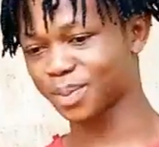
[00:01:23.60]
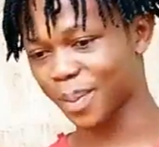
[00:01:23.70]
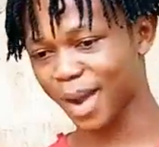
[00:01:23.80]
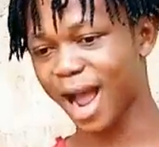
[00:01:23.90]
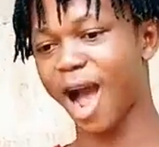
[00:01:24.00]

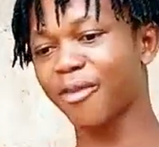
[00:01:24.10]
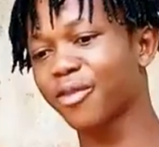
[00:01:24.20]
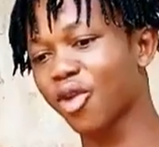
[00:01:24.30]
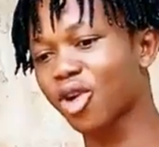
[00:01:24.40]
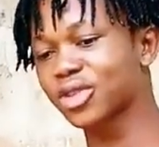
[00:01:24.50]
Papa, have you
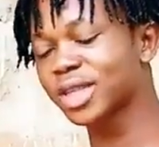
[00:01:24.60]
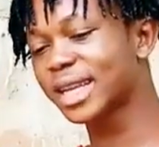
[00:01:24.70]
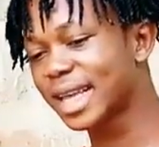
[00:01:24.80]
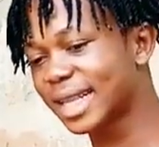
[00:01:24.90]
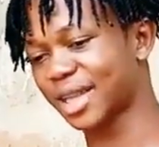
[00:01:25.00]
forgotten the
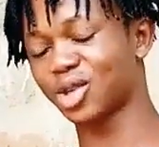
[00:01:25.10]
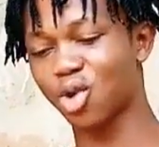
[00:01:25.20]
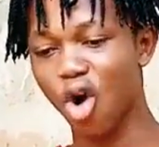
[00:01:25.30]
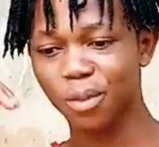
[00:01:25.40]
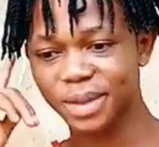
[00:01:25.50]
day that you
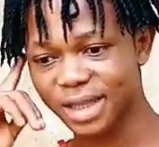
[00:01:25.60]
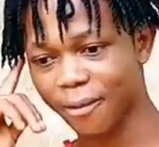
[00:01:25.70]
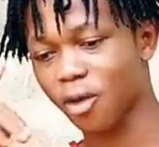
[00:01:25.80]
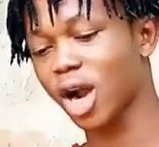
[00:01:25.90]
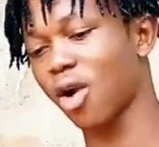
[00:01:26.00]
called Mr.
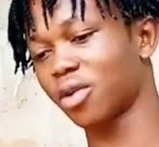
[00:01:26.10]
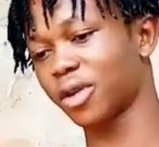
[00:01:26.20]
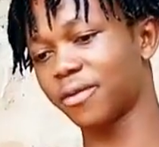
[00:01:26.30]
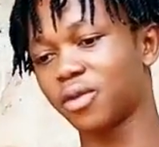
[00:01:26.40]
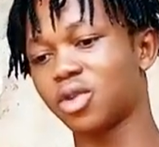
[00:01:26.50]
Foka on
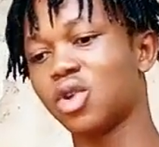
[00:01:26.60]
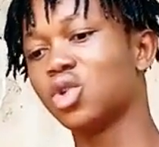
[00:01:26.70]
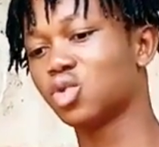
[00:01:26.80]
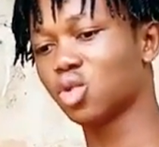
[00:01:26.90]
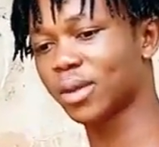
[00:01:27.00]
the phone
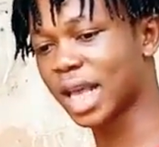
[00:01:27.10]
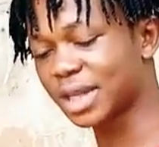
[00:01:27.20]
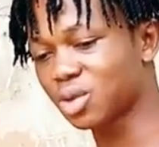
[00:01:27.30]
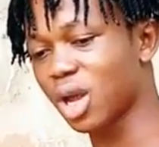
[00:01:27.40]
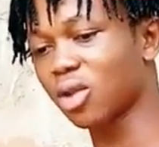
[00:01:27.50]
to
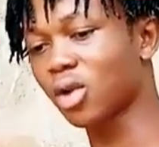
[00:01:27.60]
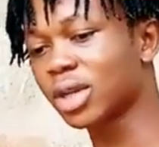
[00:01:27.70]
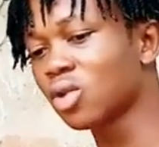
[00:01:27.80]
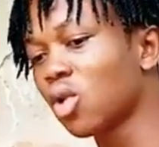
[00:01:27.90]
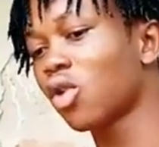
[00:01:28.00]
get you a
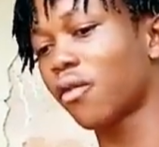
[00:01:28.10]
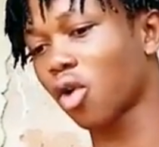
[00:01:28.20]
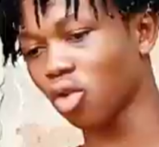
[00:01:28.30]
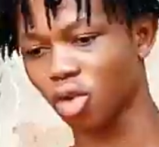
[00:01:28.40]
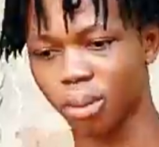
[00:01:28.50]
loading load of condom?